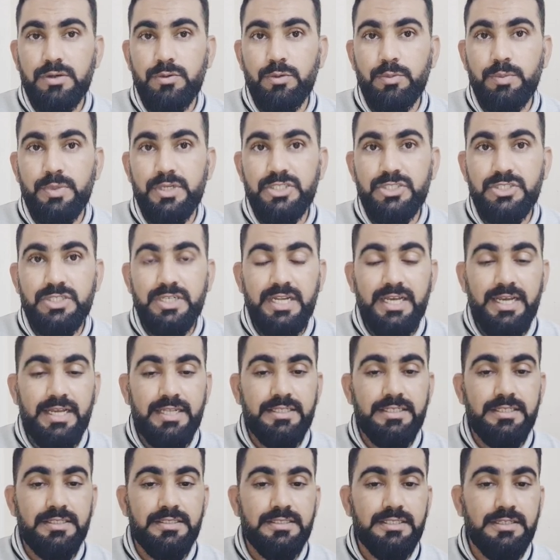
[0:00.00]
occupational
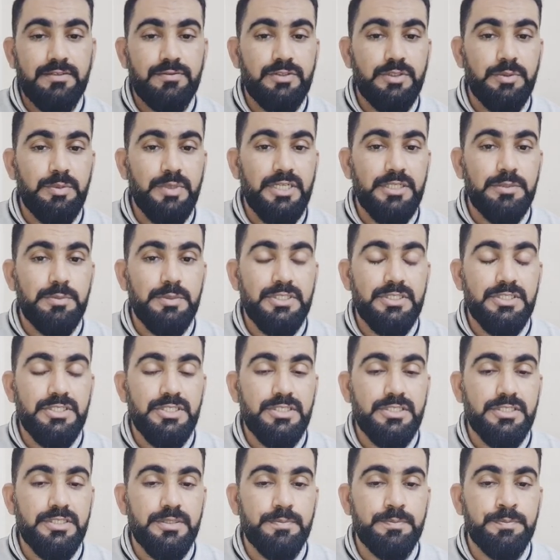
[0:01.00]
health and safety management
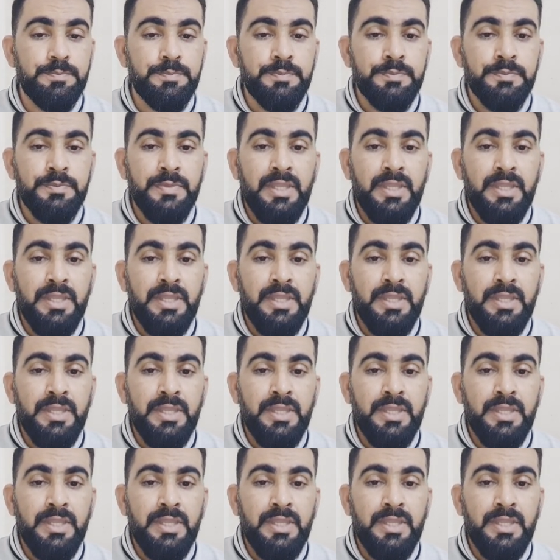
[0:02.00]
system.